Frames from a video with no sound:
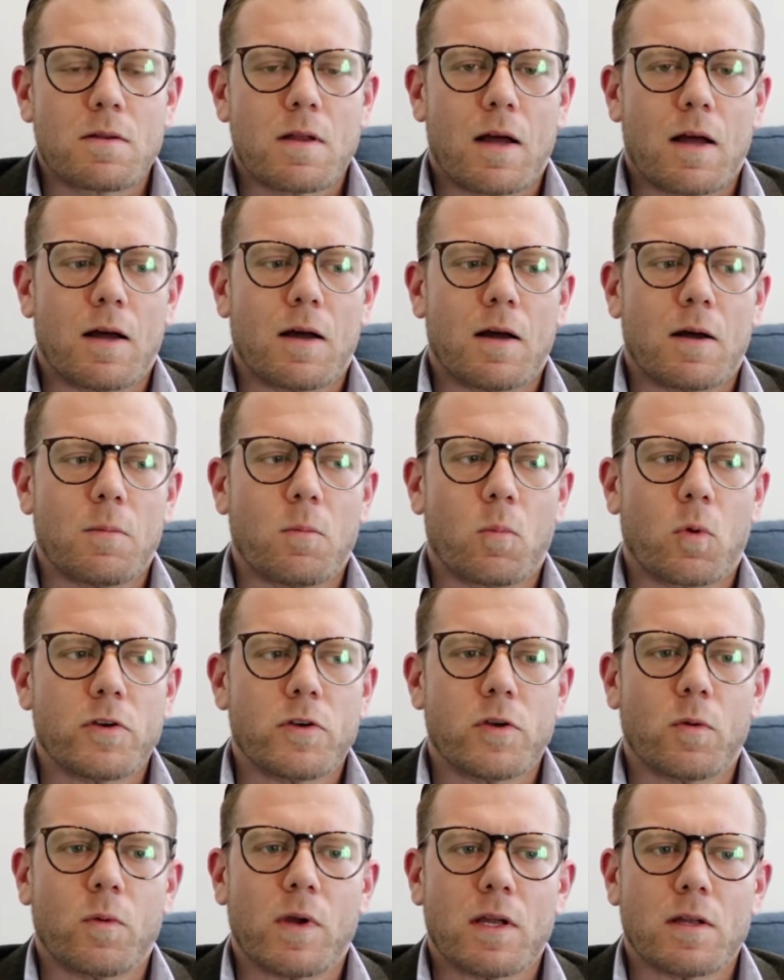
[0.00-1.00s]
Um, we're
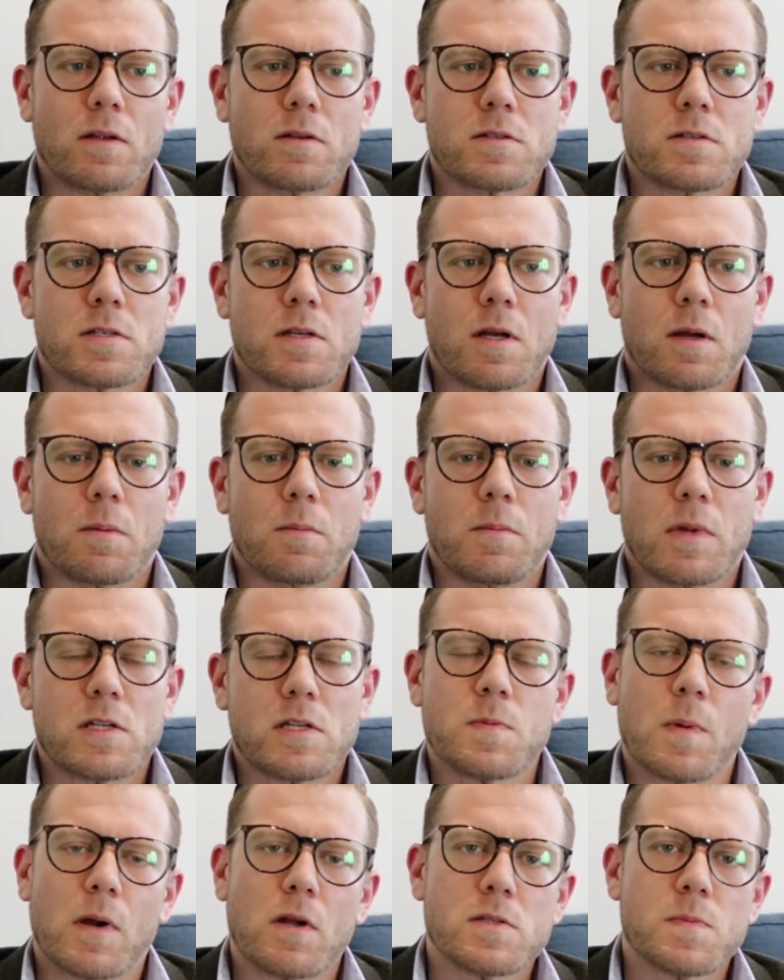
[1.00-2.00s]
doing some
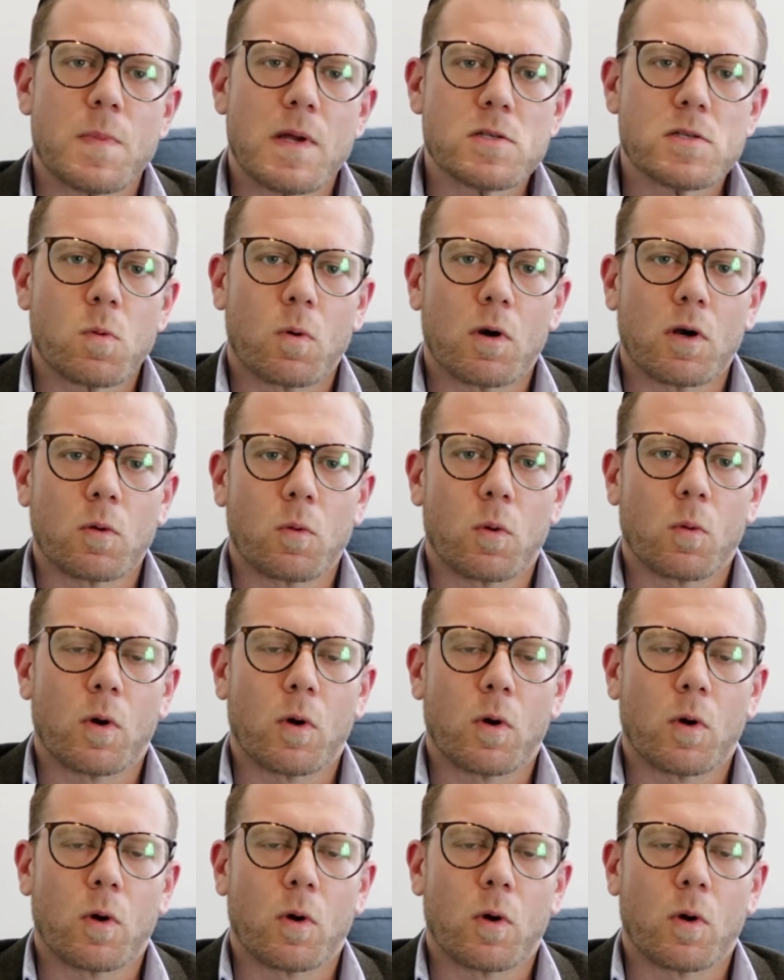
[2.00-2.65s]
experience based work.